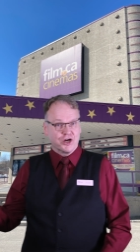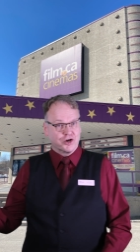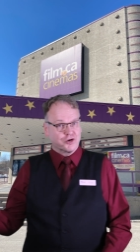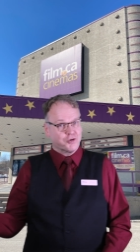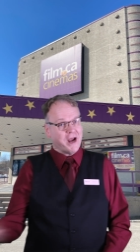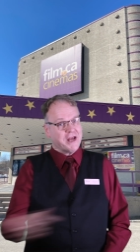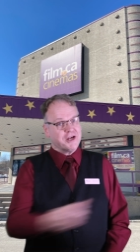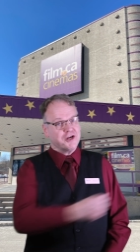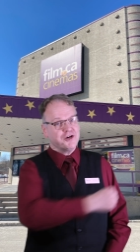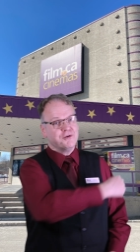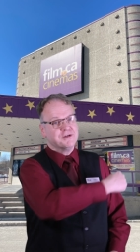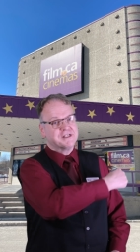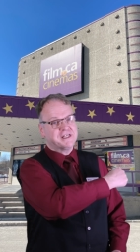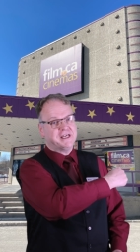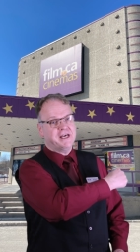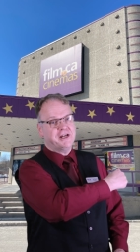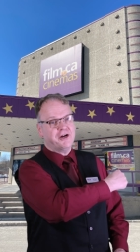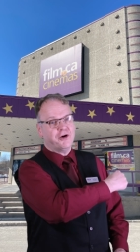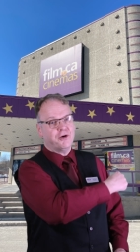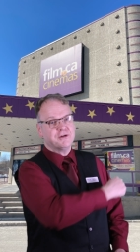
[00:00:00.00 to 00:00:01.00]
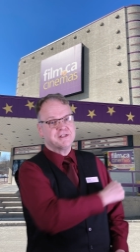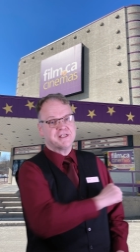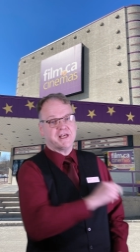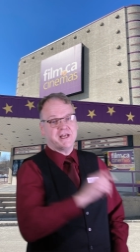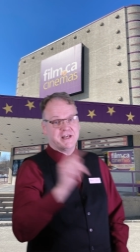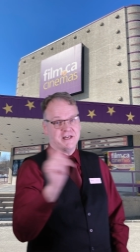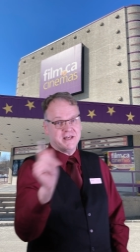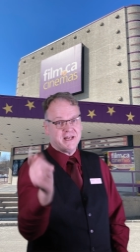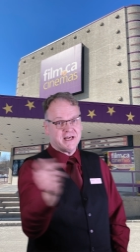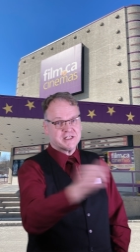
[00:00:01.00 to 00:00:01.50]
Great news, kiddos!
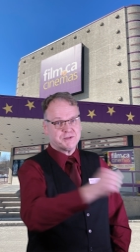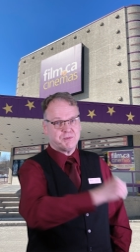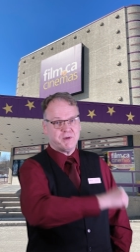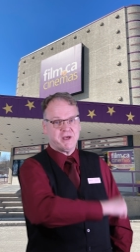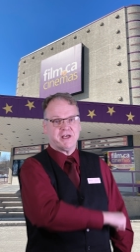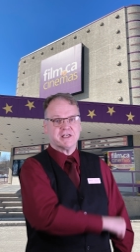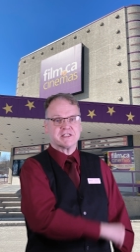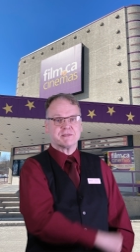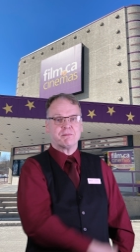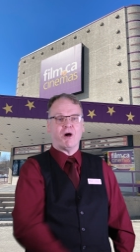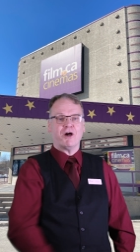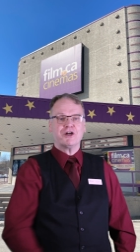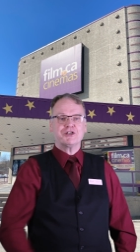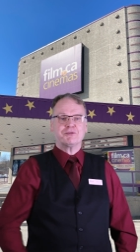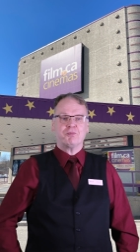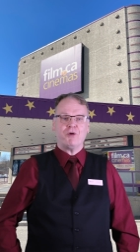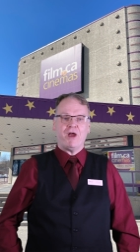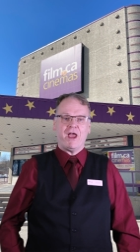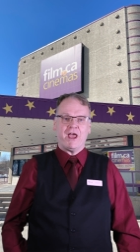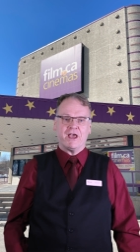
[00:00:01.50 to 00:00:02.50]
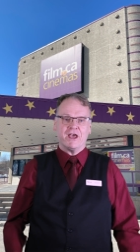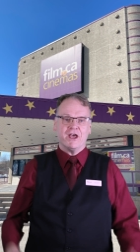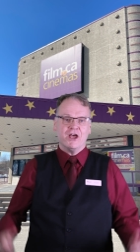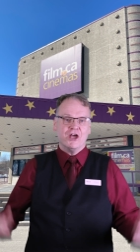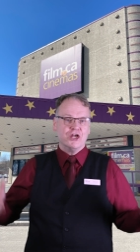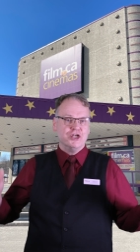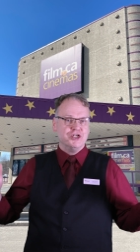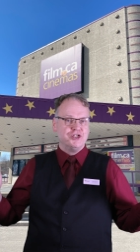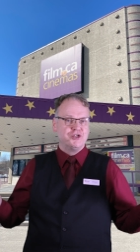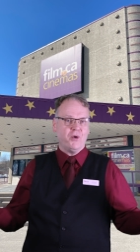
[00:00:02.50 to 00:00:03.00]
Next week is March break.
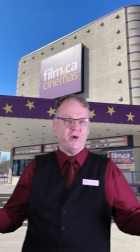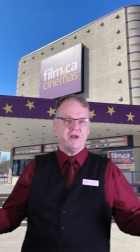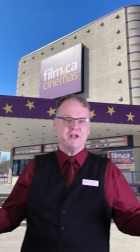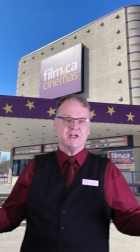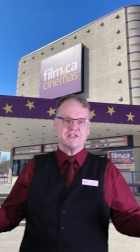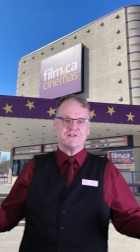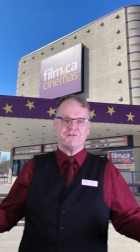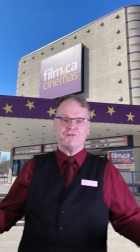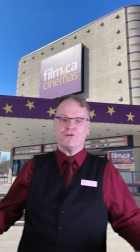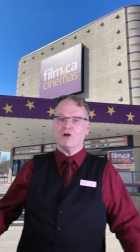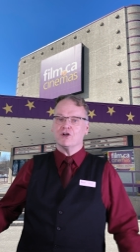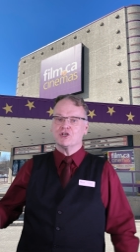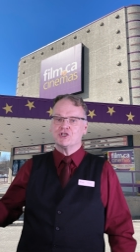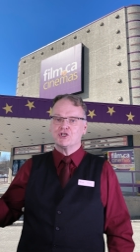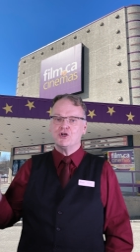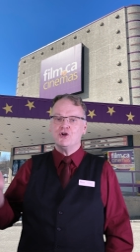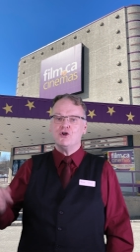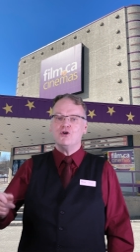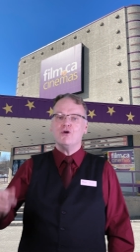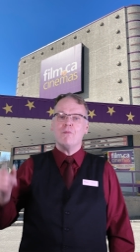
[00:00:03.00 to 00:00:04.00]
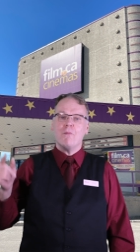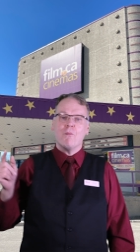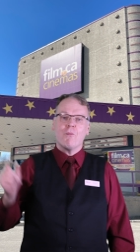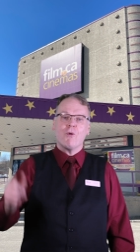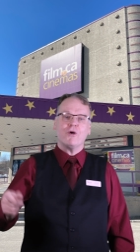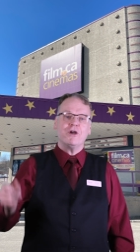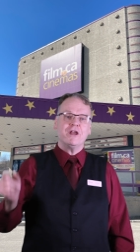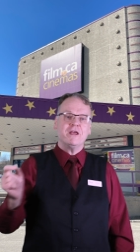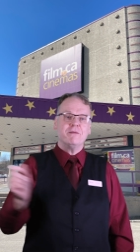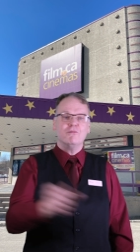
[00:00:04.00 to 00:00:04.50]
Join us for two
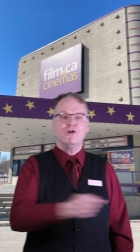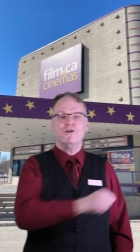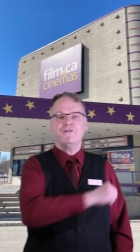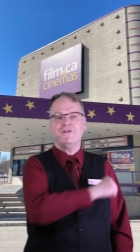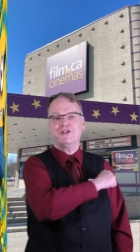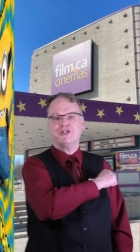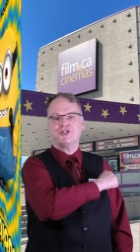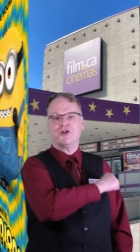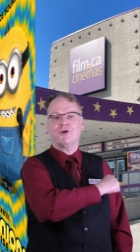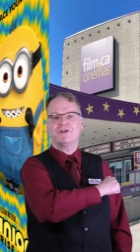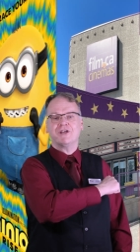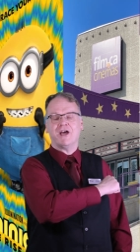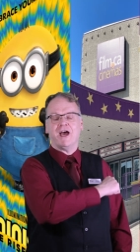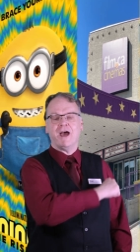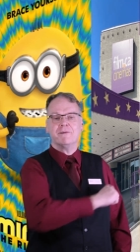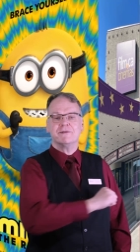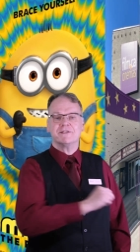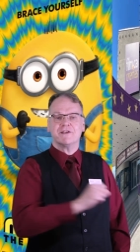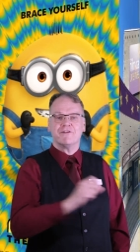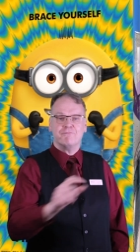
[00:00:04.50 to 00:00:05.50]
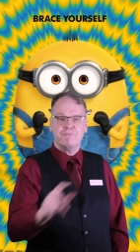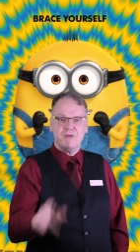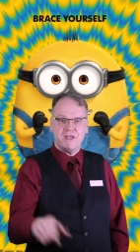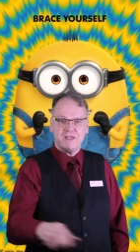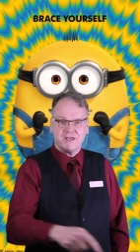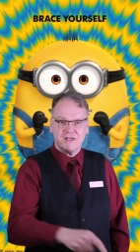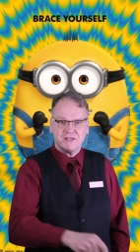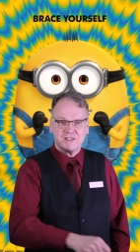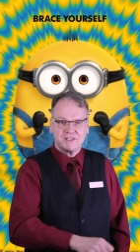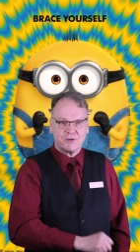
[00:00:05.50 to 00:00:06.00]
morning movie showtimes of
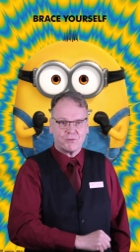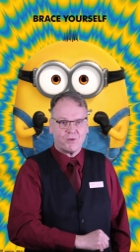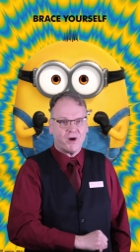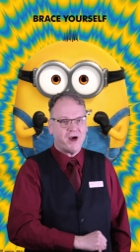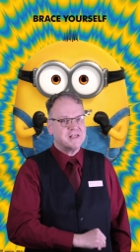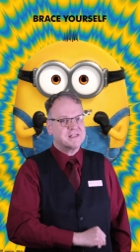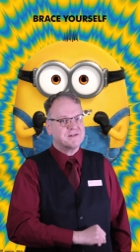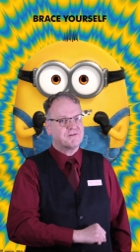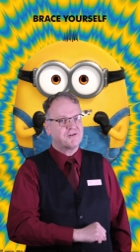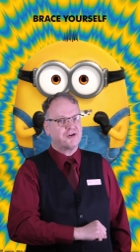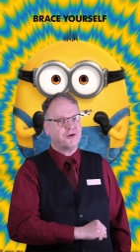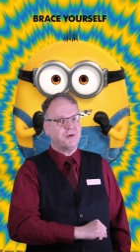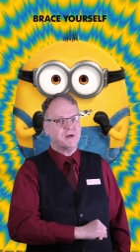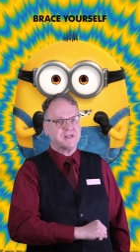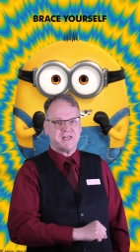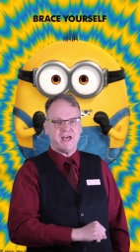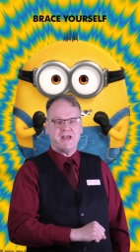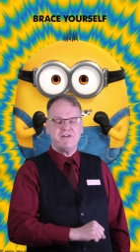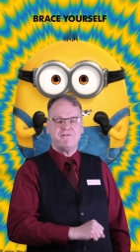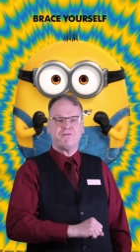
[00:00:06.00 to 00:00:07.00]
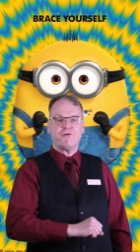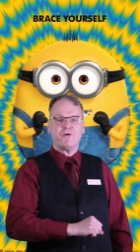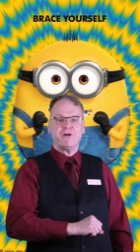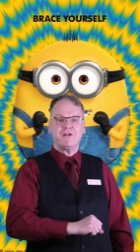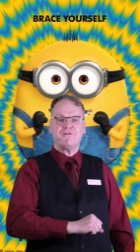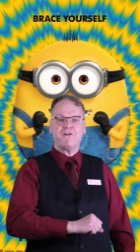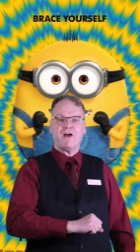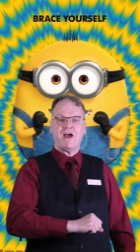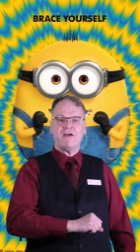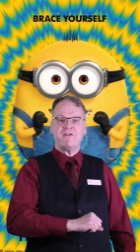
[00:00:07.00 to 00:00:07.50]
Minions: The Rise of Gru at
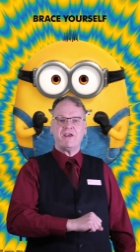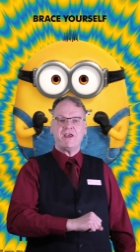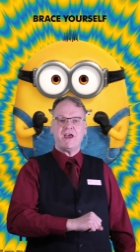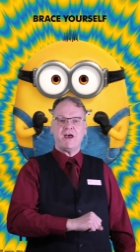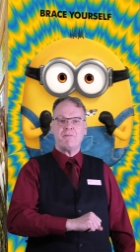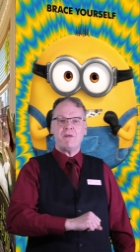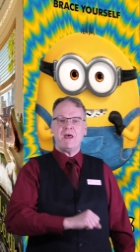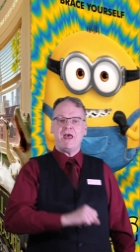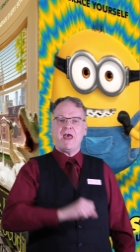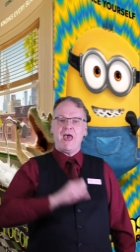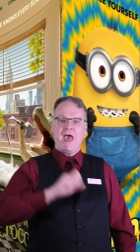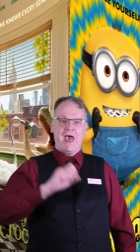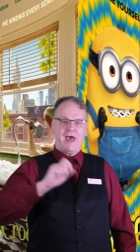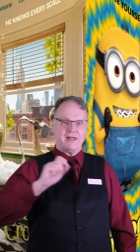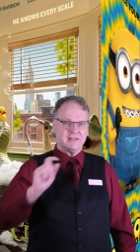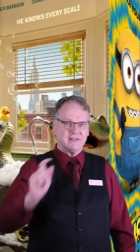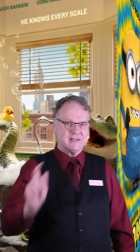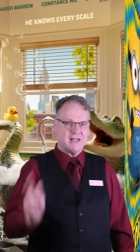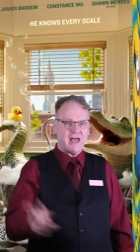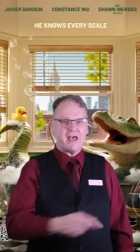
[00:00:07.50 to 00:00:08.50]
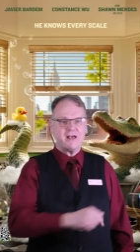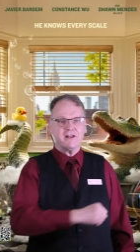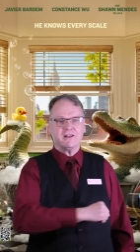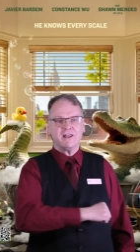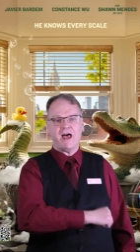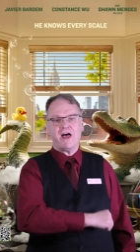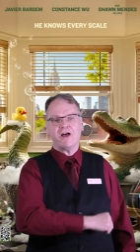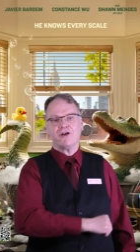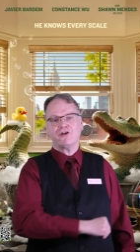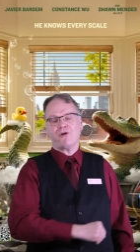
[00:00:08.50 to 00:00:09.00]
10:45 a.m. and Lyle
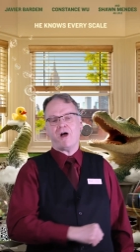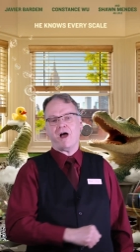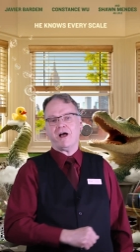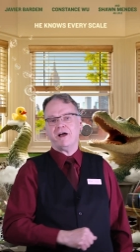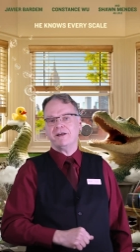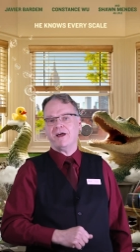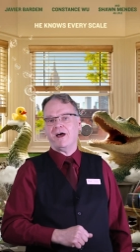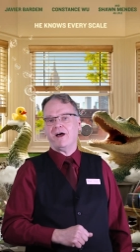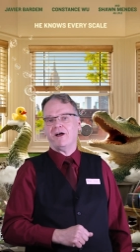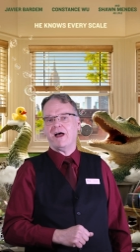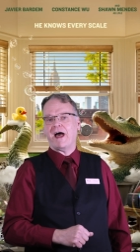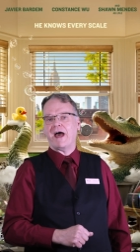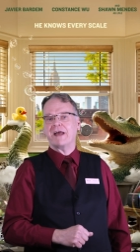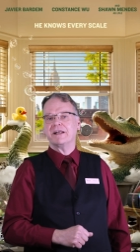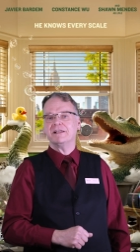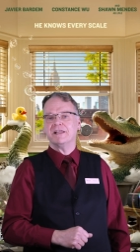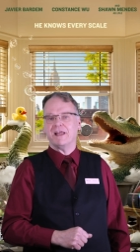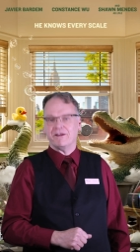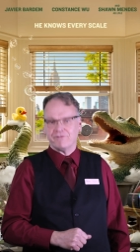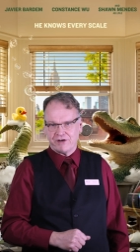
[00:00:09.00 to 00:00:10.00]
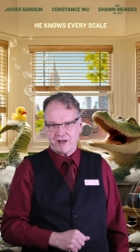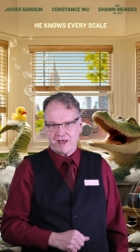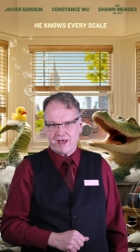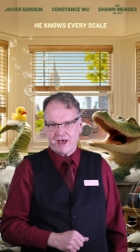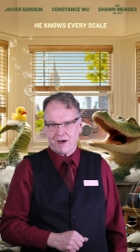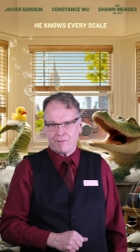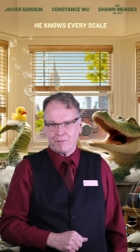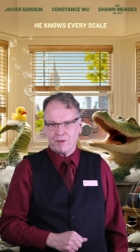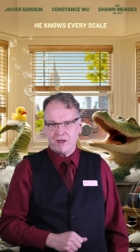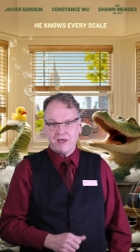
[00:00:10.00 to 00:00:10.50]
Lyle Crocodile at 11
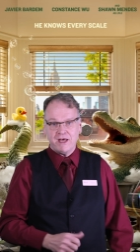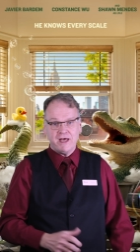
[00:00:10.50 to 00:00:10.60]
a.m.